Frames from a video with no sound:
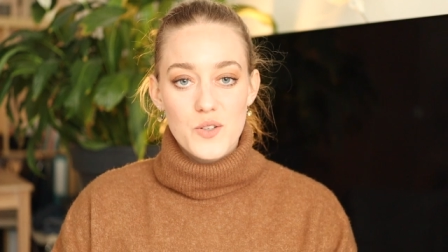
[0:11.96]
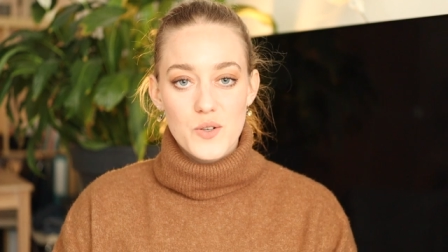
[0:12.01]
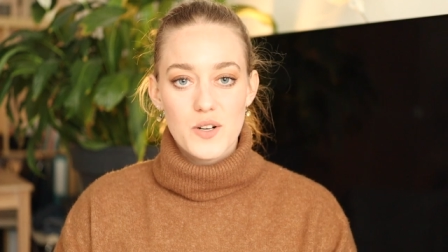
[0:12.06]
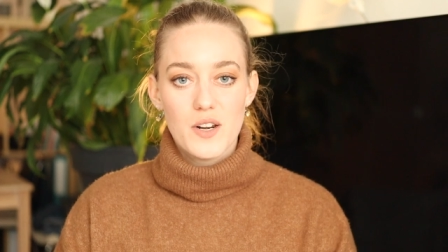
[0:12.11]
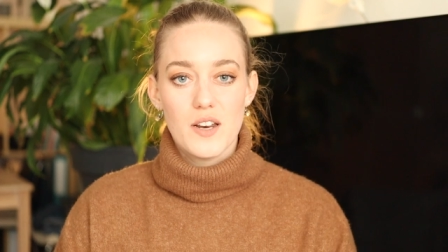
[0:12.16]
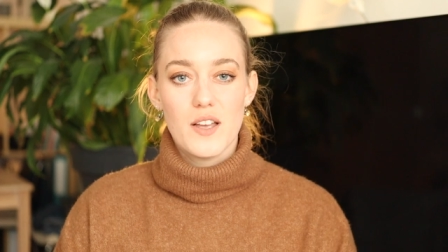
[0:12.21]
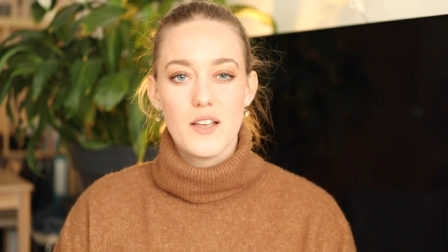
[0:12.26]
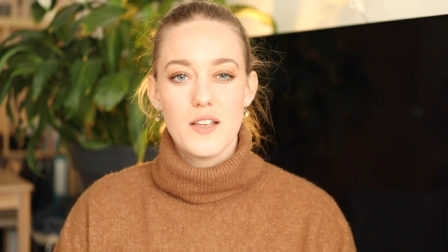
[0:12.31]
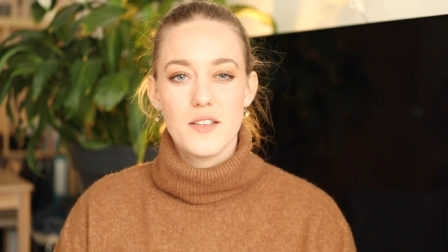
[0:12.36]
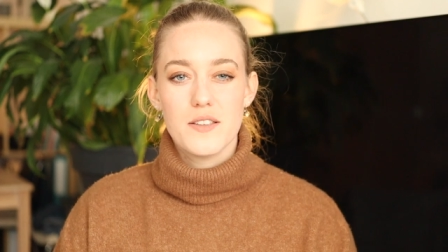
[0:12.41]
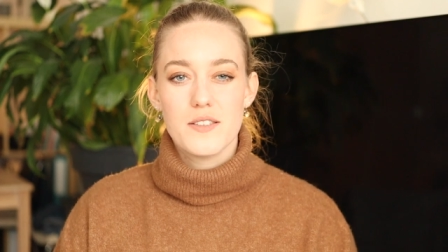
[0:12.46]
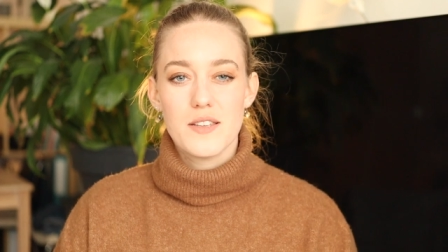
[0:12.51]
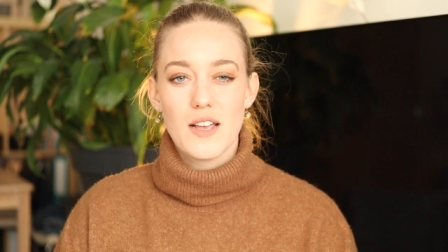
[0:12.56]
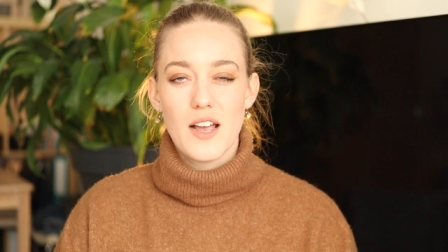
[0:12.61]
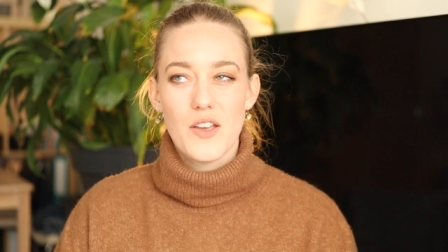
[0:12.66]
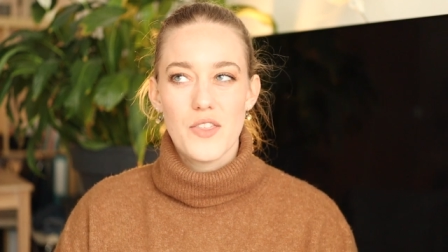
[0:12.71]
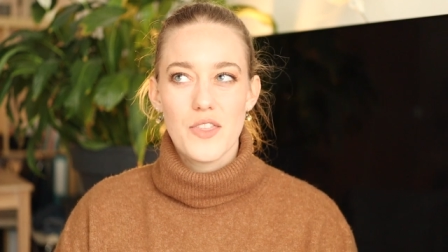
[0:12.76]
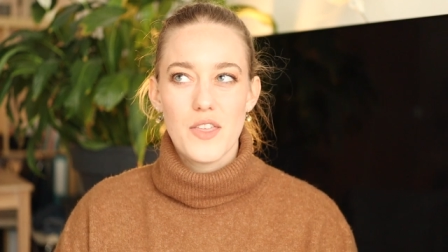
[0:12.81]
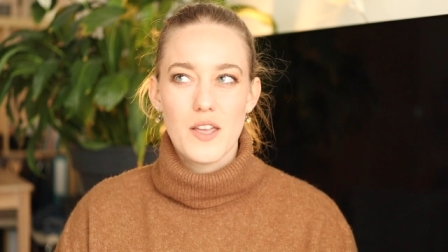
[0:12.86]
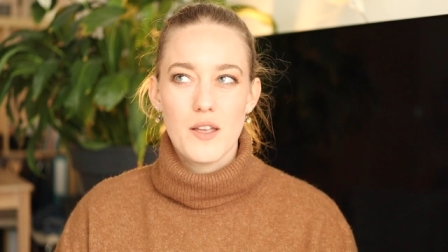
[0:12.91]
Douglas
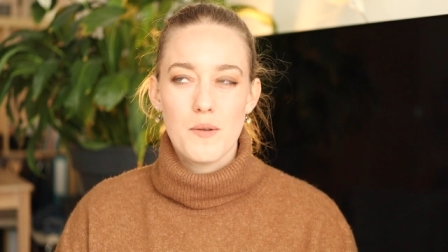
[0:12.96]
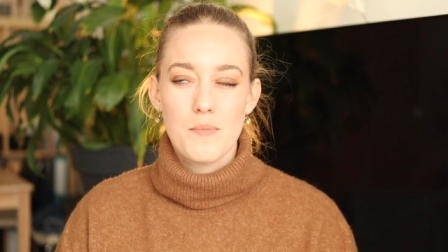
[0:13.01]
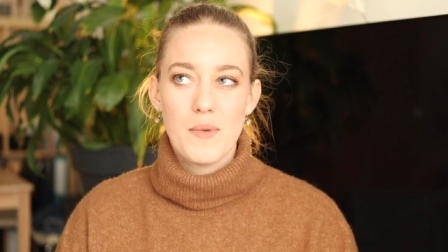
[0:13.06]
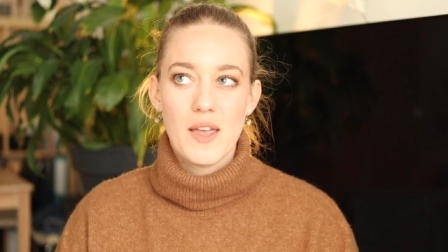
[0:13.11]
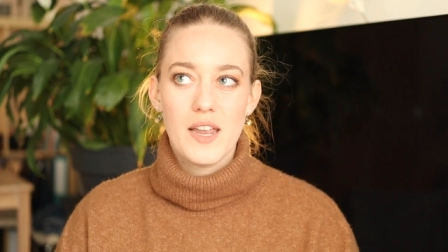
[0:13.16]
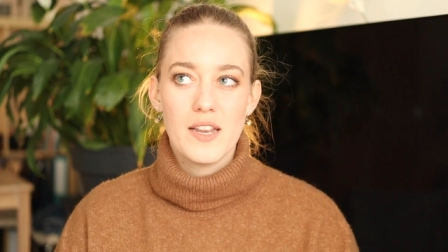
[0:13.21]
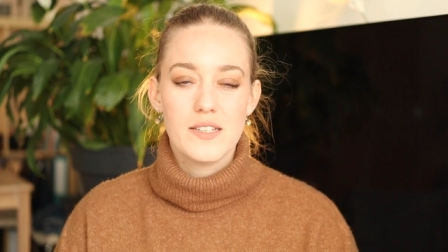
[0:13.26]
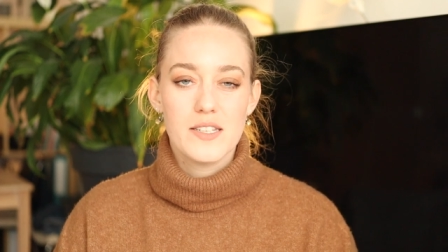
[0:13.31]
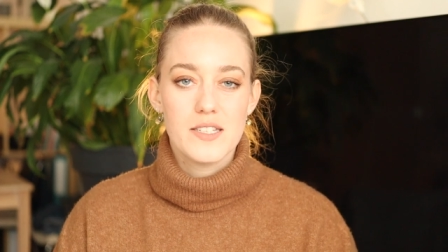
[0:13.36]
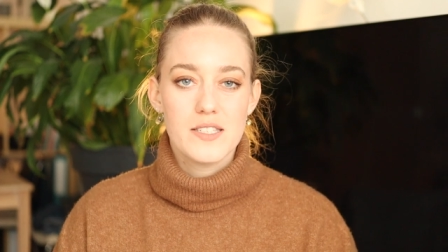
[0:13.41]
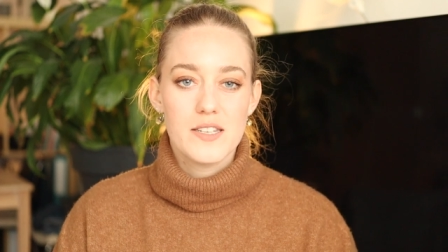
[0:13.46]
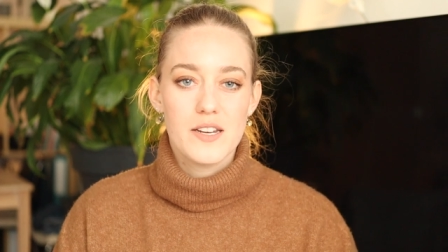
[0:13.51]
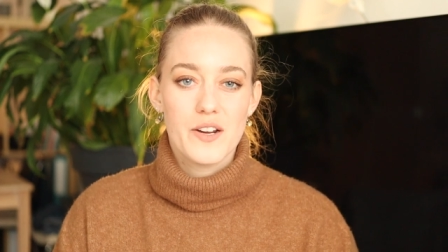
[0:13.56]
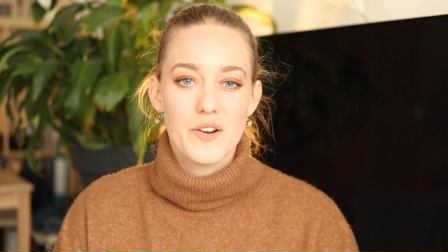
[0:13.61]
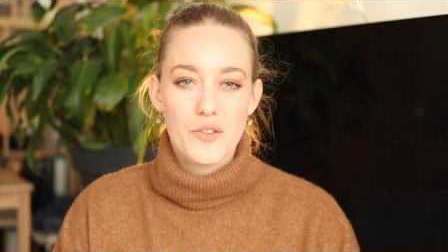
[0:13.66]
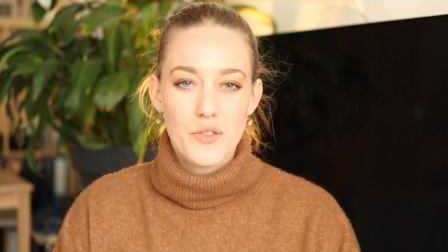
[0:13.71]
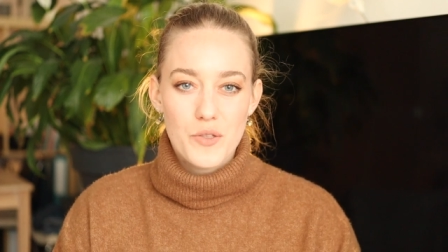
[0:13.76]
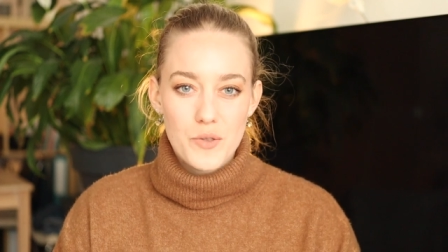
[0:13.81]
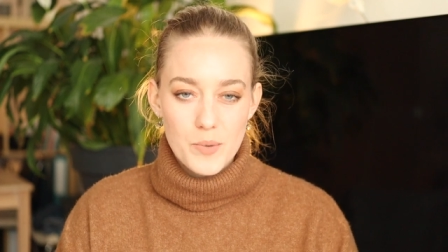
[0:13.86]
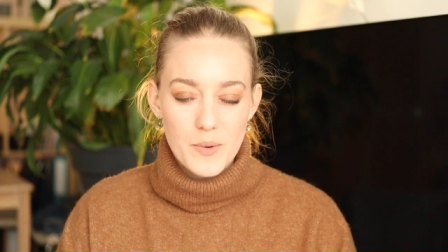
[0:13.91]
I think made this
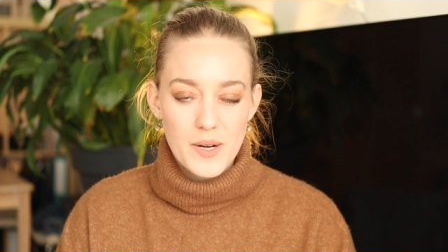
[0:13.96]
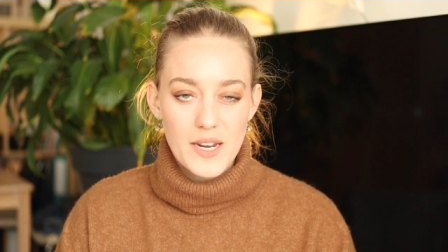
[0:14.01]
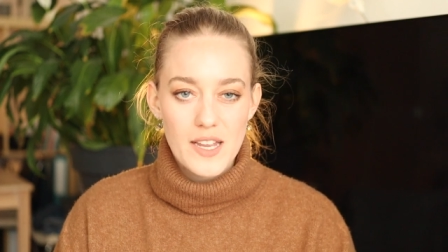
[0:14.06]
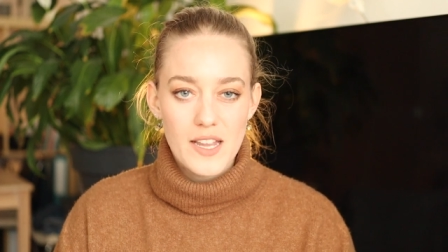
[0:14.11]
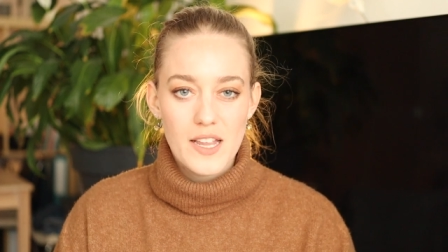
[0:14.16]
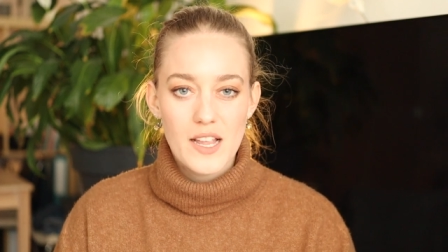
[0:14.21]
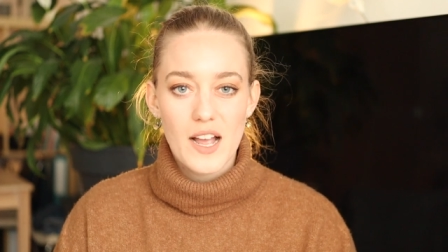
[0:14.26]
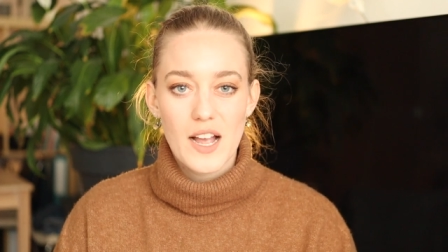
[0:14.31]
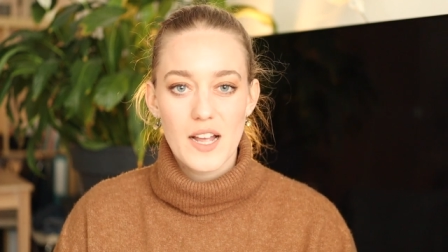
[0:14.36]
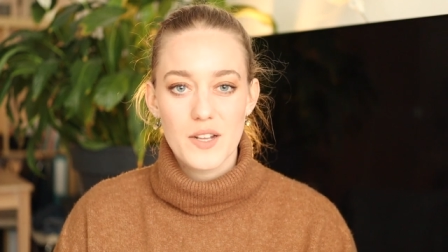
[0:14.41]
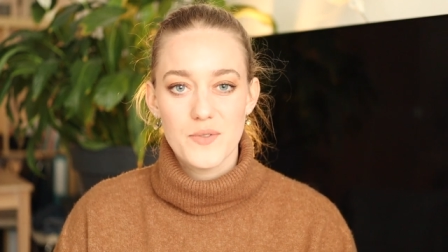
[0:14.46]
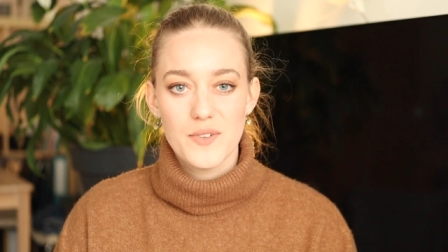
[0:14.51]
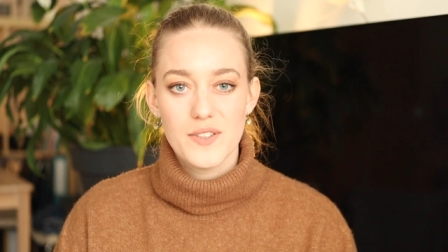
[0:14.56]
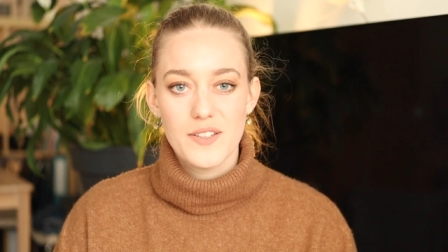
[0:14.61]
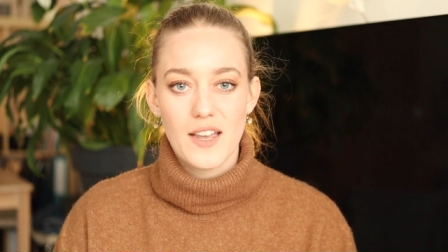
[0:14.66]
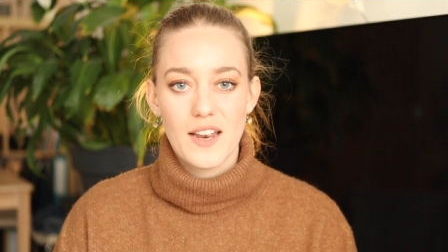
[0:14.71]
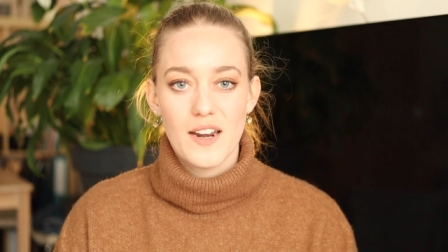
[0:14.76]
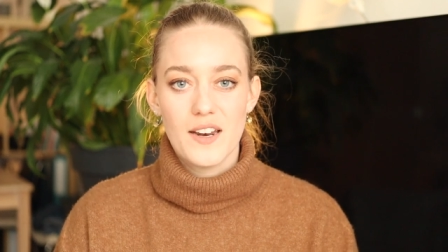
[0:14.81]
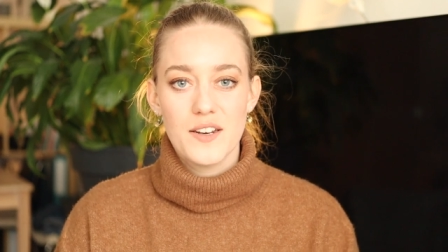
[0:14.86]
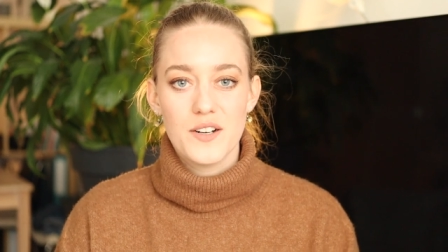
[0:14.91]
year three
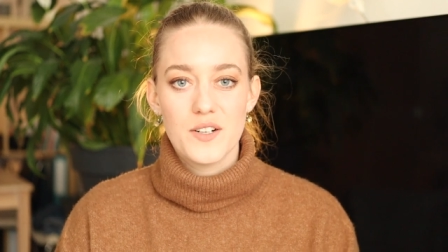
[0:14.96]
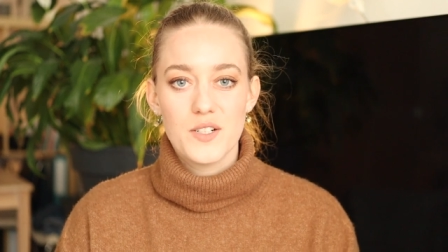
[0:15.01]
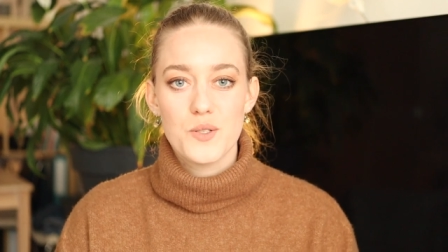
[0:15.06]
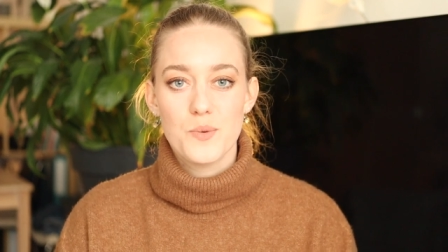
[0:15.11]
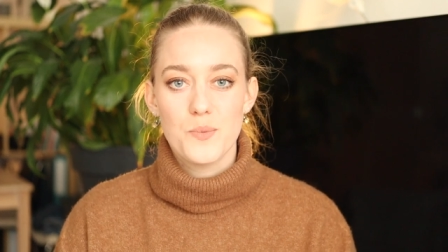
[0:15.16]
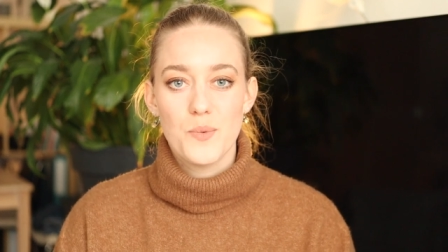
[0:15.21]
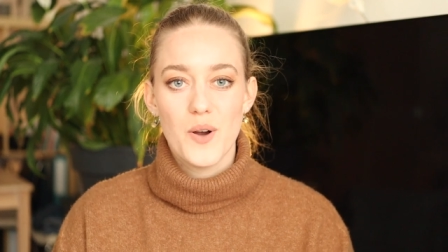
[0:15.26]
advent calendars.